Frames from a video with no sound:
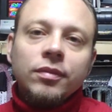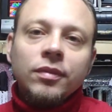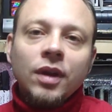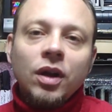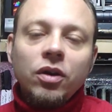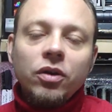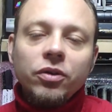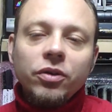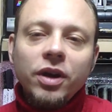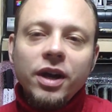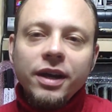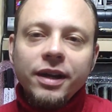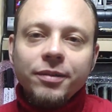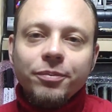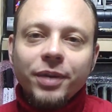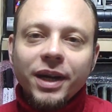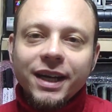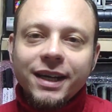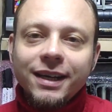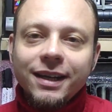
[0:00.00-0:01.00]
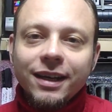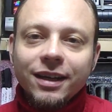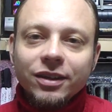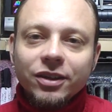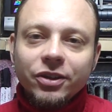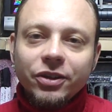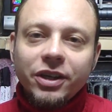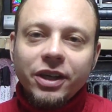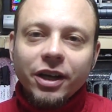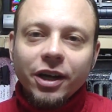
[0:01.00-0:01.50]
Alright, back again,
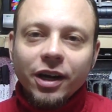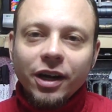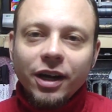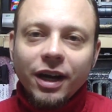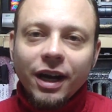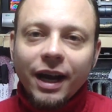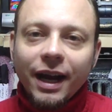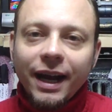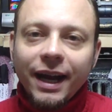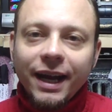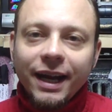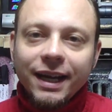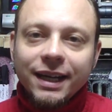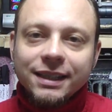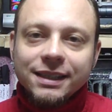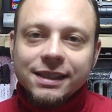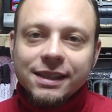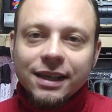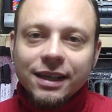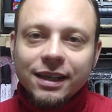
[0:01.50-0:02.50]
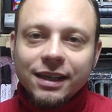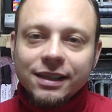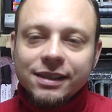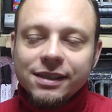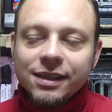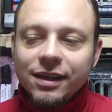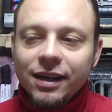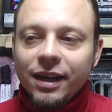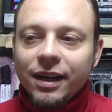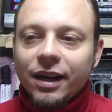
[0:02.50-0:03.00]
Luke here, and
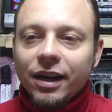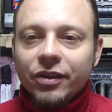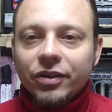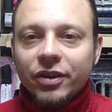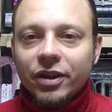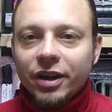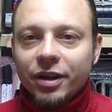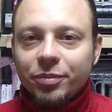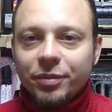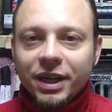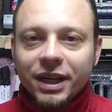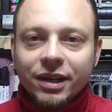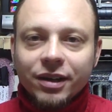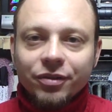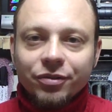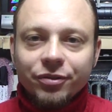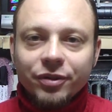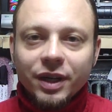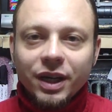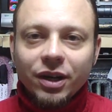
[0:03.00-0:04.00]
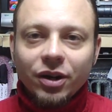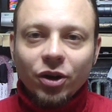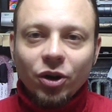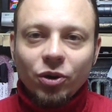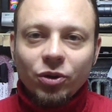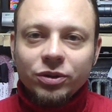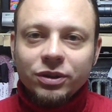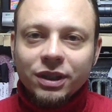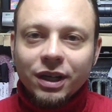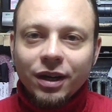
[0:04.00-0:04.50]
today I thought I'd make a
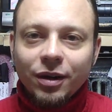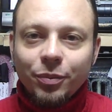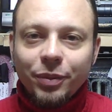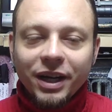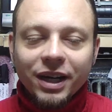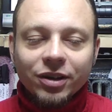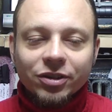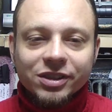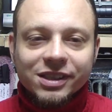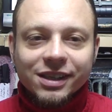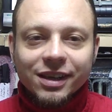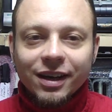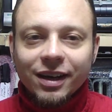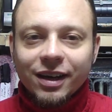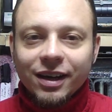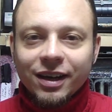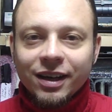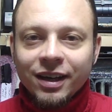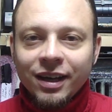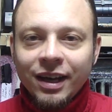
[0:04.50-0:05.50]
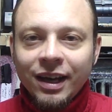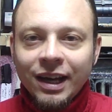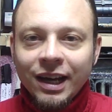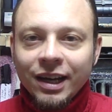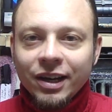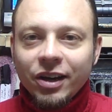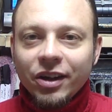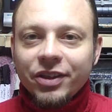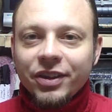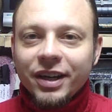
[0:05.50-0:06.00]
video about
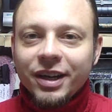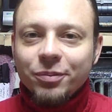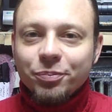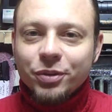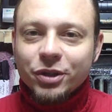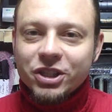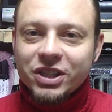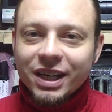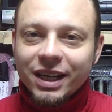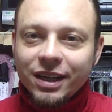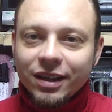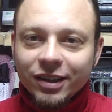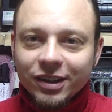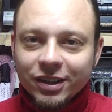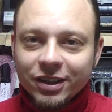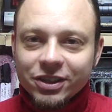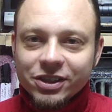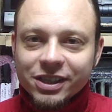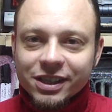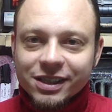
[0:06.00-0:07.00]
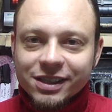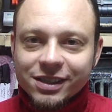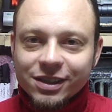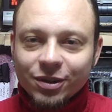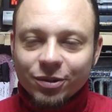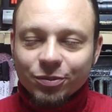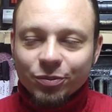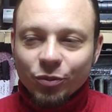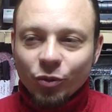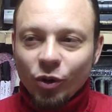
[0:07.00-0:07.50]
nothing in particular, just
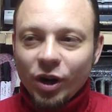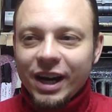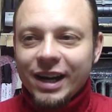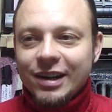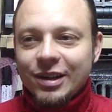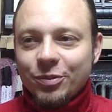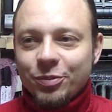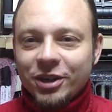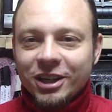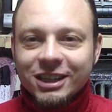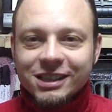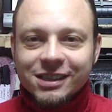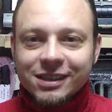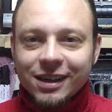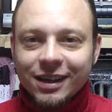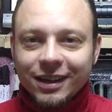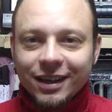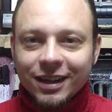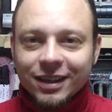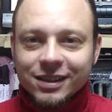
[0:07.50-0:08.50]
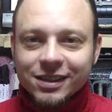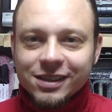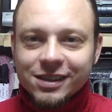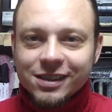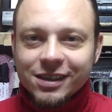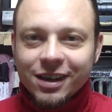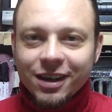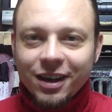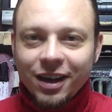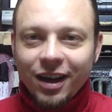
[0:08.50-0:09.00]
some randomness, I
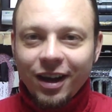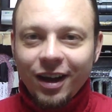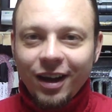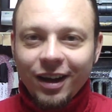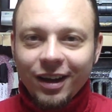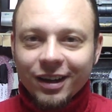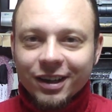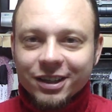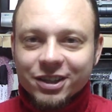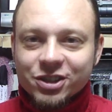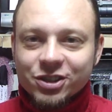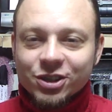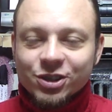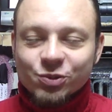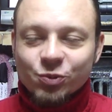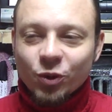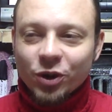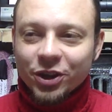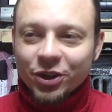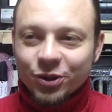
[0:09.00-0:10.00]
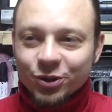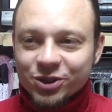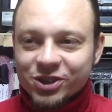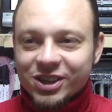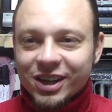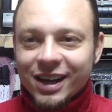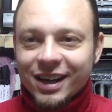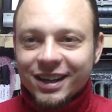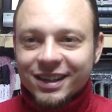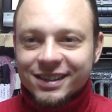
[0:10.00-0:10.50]
guess. It's just one of those
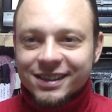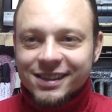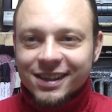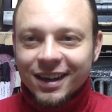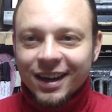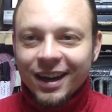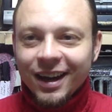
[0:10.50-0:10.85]
days.